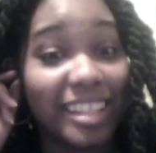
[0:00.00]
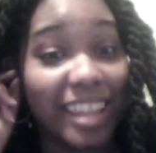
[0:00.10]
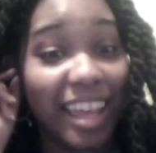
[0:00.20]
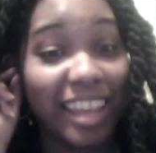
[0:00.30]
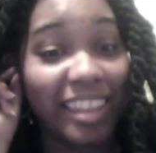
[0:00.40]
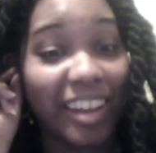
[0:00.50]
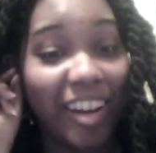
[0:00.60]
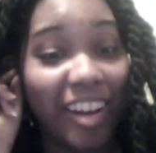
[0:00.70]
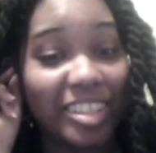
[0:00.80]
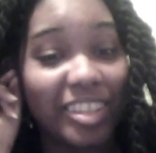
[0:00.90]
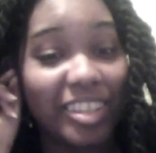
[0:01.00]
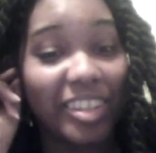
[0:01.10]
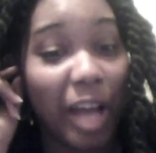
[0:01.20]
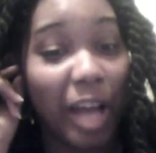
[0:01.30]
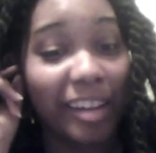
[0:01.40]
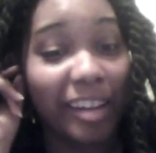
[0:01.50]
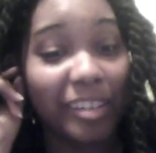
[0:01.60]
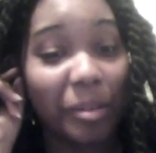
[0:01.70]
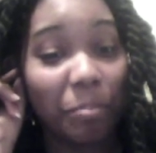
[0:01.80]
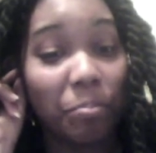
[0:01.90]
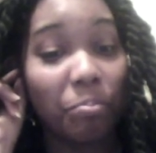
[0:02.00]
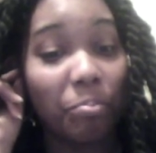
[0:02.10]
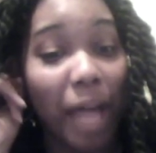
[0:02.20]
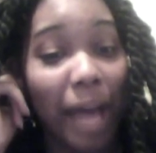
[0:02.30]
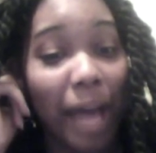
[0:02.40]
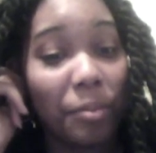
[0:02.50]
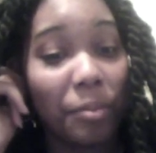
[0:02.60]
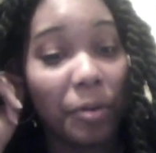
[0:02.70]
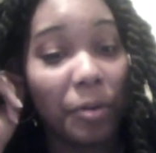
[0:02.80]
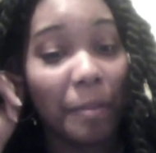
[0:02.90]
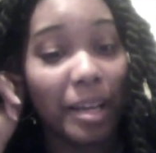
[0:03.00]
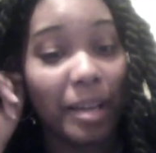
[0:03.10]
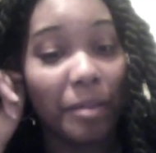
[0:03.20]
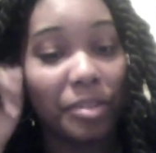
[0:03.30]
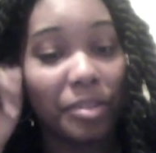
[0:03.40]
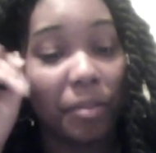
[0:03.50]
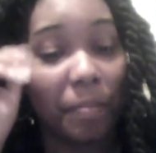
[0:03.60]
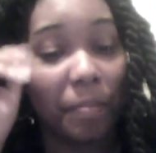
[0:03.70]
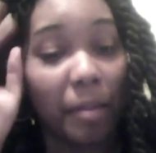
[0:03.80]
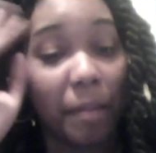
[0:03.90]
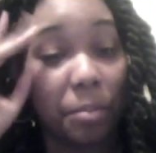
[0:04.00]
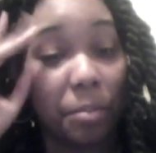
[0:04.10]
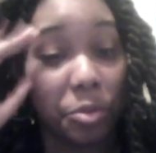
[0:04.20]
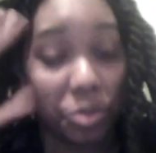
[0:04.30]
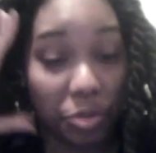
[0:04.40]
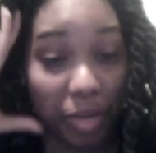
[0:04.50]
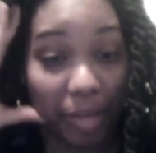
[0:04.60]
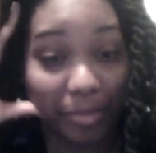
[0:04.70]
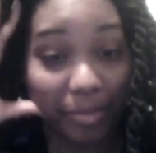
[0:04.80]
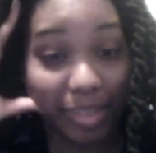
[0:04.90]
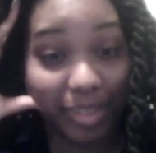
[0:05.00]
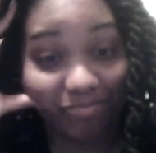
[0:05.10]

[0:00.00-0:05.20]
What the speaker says: that, they're also the kind of the I pulled myself by my bootstraps.